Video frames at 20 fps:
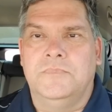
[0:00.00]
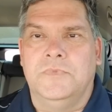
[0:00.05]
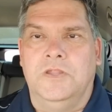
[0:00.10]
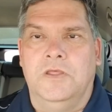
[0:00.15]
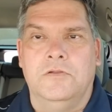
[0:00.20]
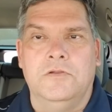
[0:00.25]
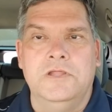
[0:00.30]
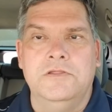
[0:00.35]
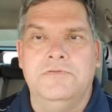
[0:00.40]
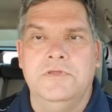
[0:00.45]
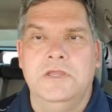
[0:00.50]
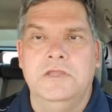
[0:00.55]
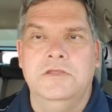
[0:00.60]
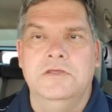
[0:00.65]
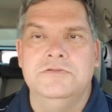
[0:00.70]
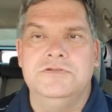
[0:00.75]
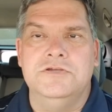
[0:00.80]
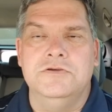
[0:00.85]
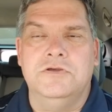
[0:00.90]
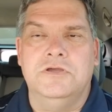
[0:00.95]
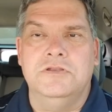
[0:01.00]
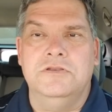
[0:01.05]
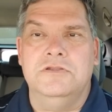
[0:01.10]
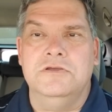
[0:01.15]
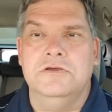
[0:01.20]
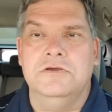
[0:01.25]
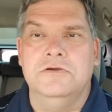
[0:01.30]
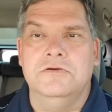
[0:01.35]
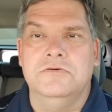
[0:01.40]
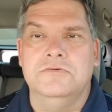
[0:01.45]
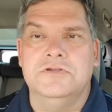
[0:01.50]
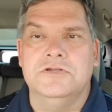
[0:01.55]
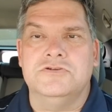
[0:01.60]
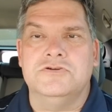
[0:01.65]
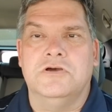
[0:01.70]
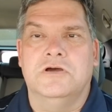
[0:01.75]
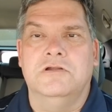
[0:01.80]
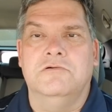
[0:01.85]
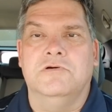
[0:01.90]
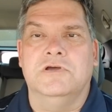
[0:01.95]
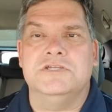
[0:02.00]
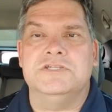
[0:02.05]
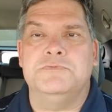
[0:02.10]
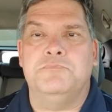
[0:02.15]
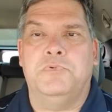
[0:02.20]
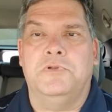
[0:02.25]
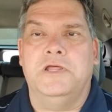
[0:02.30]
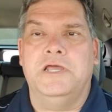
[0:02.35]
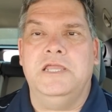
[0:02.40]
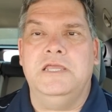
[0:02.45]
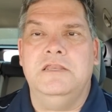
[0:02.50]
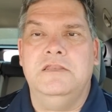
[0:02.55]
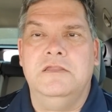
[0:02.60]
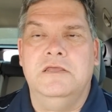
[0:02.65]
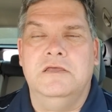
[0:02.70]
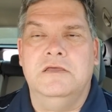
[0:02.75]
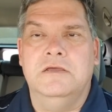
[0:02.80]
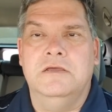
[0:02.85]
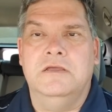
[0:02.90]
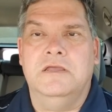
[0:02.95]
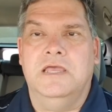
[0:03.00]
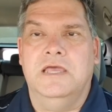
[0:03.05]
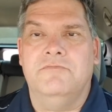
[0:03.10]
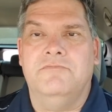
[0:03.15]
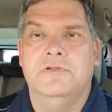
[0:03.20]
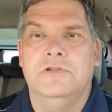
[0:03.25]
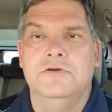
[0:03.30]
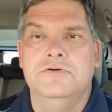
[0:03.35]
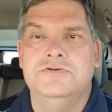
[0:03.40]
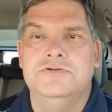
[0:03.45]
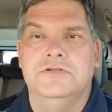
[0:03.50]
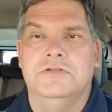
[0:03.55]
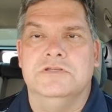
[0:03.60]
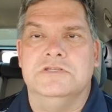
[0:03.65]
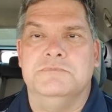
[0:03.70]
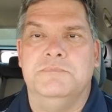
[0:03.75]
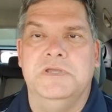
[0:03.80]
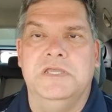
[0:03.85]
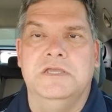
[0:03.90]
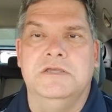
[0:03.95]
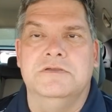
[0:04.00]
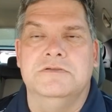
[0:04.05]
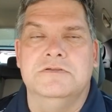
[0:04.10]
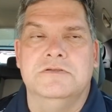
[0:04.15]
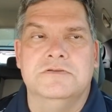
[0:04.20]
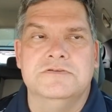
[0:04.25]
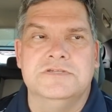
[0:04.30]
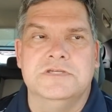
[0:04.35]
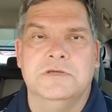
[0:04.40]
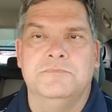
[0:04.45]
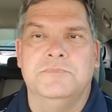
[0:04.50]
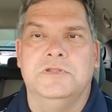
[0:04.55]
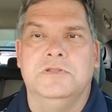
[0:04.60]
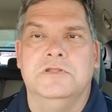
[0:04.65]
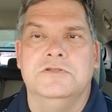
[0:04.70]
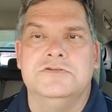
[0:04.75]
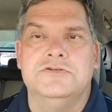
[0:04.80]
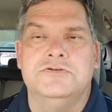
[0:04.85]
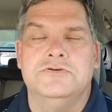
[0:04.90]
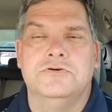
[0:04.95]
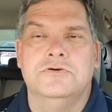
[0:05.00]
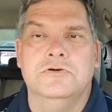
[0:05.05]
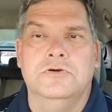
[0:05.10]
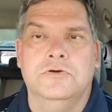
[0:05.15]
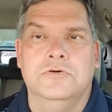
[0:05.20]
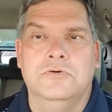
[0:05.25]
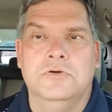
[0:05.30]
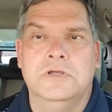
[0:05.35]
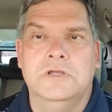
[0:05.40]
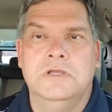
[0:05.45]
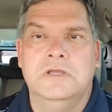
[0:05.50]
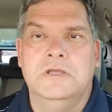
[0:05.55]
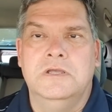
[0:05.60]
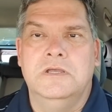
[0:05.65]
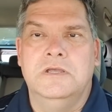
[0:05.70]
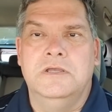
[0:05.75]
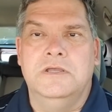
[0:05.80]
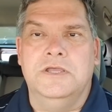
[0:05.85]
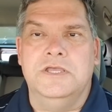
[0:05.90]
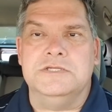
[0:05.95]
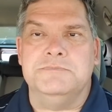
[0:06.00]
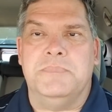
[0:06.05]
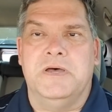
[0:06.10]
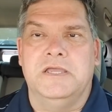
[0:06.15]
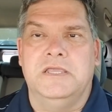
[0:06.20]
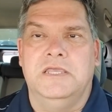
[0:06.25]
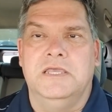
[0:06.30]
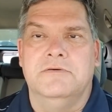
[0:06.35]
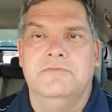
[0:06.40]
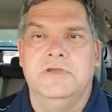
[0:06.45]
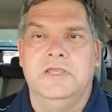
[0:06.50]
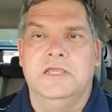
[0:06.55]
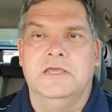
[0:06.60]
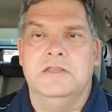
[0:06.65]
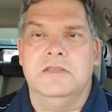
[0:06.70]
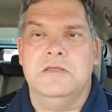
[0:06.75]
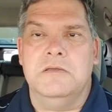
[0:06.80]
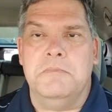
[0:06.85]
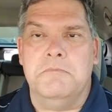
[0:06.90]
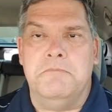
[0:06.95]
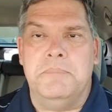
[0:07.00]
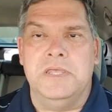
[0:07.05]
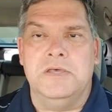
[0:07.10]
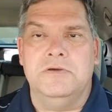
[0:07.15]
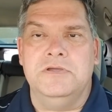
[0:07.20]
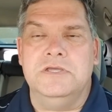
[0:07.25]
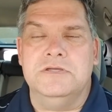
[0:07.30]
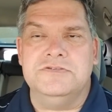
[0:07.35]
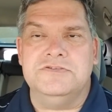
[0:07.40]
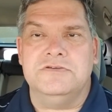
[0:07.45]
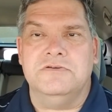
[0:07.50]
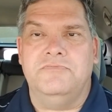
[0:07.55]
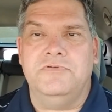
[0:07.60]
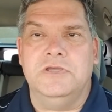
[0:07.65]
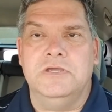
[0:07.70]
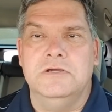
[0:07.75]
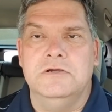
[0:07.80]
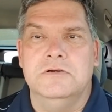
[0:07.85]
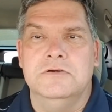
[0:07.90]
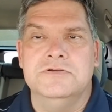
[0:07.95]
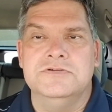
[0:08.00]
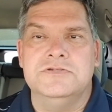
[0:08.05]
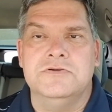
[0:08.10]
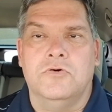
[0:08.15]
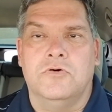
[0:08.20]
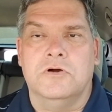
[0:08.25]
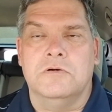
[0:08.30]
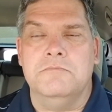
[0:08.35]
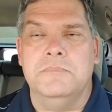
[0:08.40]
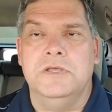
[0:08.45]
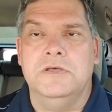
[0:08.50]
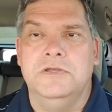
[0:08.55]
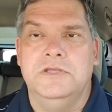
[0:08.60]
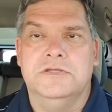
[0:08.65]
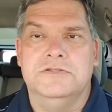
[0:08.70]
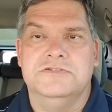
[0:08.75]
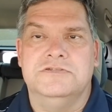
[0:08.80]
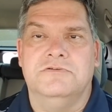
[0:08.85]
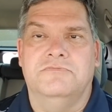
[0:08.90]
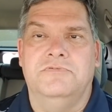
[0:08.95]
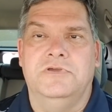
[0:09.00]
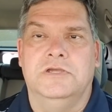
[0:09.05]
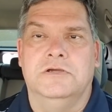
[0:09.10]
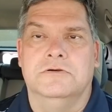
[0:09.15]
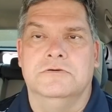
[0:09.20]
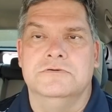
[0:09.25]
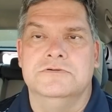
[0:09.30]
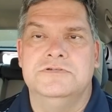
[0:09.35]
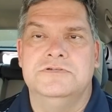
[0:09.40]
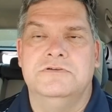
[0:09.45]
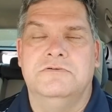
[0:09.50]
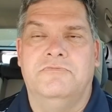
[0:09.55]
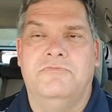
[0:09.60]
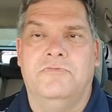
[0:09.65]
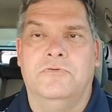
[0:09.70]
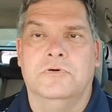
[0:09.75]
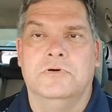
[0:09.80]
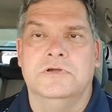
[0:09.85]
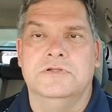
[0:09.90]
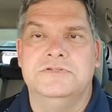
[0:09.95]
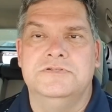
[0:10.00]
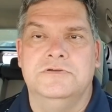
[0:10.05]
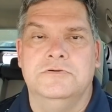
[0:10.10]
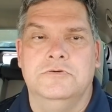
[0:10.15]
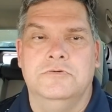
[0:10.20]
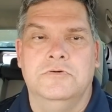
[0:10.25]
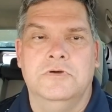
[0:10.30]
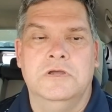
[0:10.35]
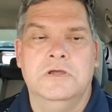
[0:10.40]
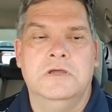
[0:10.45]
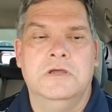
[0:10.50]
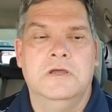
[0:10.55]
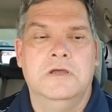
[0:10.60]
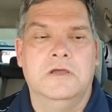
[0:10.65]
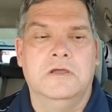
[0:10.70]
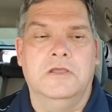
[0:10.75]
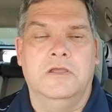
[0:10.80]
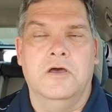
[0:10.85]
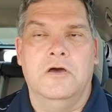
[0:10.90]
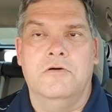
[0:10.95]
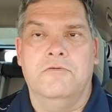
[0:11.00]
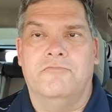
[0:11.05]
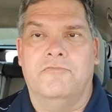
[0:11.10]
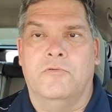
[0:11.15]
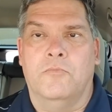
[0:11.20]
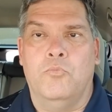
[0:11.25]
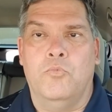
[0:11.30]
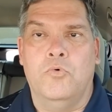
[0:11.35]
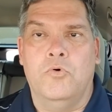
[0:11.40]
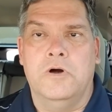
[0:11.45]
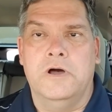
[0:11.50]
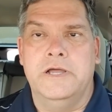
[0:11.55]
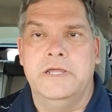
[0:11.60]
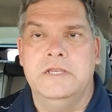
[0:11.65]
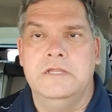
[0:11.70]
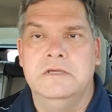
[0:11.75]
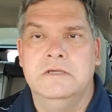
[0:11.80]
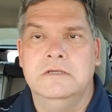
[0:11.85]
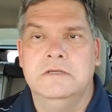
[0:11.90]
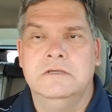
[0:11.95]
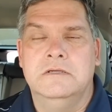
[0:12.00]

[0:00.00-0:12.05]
The only thing that you can do to try to explain evolution as being something that's true is by giving it billions of years or millions of years for it to go from one